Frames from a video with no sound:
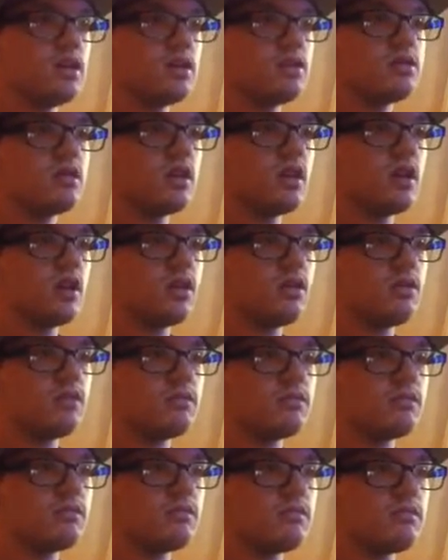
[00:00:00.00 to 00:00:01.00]
So,
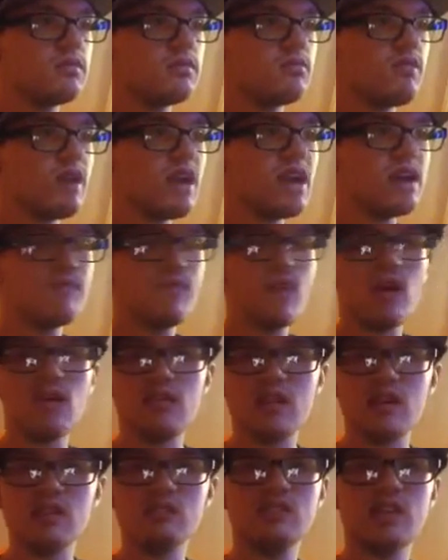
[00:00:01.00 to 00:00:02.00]
Ray
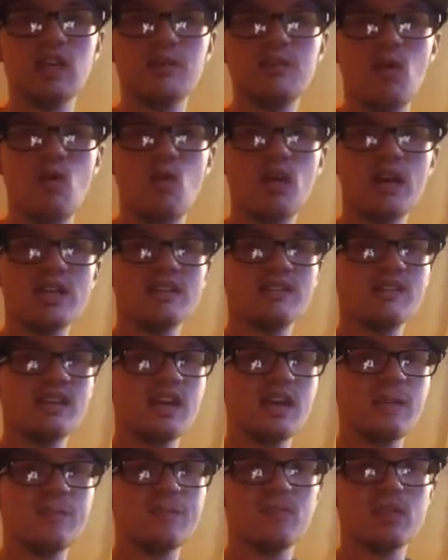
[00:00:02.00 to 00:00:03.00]
felt guilty about what he
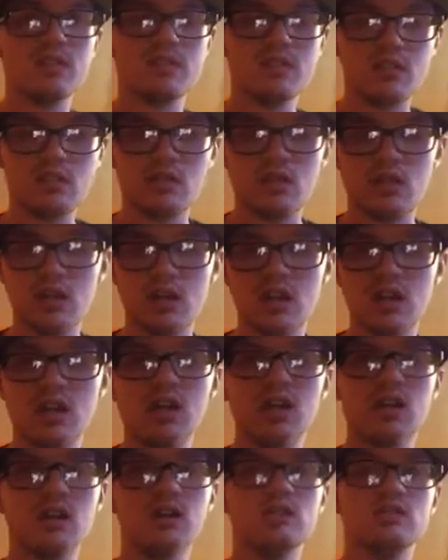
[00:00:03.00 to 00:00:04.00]
did at the Nova,
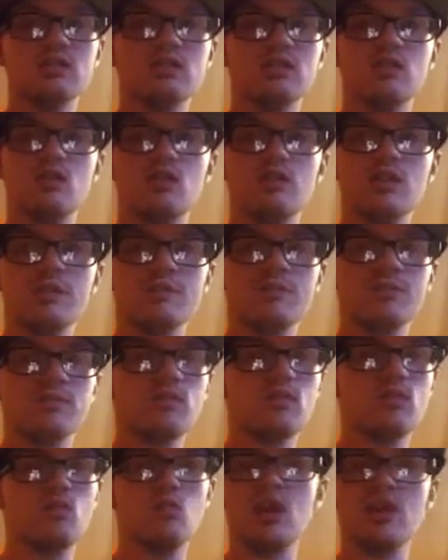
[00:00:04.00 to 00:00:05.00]

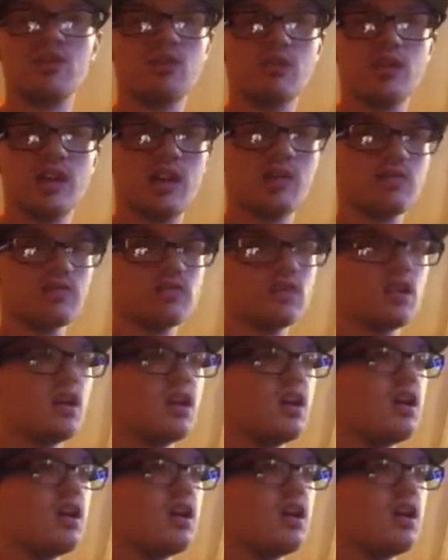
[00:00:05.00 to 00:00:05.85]
or whatever her name was.